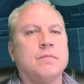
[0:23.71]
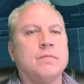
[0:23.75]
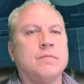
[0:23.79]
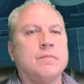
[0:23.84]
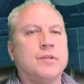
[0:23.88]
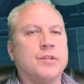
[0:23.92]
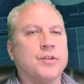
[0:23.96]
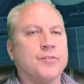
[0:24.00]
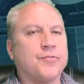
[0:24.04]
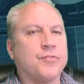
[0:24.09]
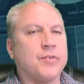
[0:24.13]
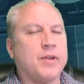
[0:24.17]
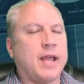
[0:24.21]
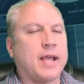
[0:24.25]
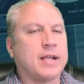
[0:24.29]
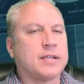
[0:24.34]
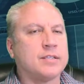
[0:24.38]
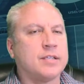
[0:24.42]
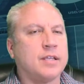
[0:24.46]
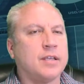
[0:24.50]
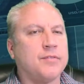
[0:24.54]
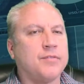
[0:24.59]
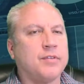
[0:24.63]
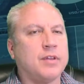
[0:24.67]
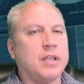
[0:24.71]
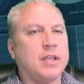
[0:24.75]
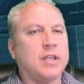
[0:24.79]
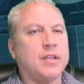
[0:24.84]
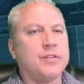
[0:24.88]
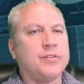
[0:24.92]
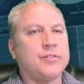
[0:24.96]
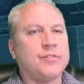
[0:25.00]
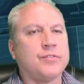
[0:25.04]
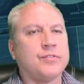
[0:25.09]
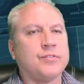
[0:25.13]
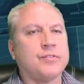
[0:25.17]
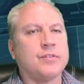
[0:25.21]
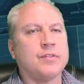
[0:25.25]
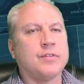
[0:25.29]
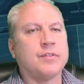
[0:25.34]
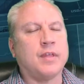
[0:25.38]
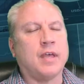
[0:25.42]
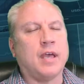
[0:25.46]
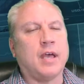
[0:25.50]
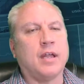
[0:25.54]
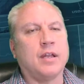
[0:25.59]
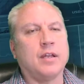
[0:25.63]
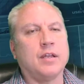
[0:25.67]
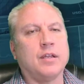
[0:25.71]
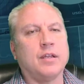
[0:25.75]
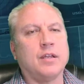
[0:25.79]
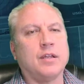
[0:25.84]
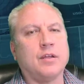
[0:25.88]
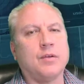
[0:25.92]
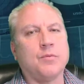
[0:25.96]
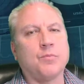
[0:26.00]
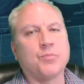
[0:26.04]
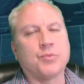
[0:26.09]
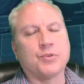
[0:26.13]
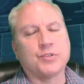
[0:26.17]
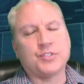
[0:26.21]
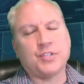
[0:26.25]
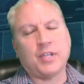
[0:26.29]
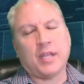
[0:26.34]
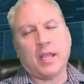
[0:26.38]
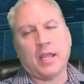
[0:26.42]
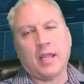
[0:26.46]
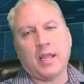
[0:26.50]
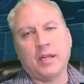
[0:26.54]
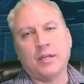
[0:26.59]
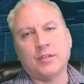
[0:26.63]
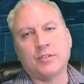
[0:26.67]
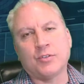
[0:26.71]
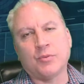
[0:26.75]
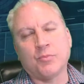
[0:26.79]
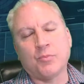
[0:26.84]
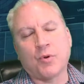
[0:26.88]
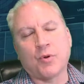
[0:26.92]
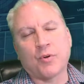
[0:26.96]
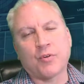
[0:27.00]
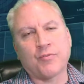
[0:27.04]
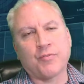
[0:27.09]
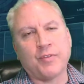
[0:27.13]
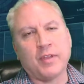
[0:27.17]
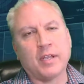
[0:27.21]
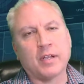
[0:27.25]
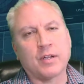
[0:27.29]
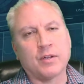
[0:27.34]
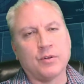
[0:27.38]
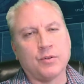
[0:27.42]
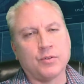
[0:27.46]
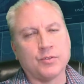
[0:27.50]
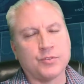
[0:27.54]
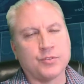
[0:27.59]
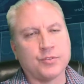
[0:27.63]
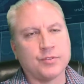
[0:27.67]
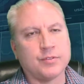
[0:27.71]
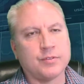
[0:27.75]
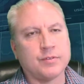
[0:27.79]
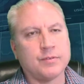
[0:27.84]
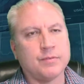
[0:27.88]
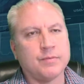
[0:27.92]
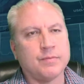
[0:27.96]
different activities that pertain to motor vehicles.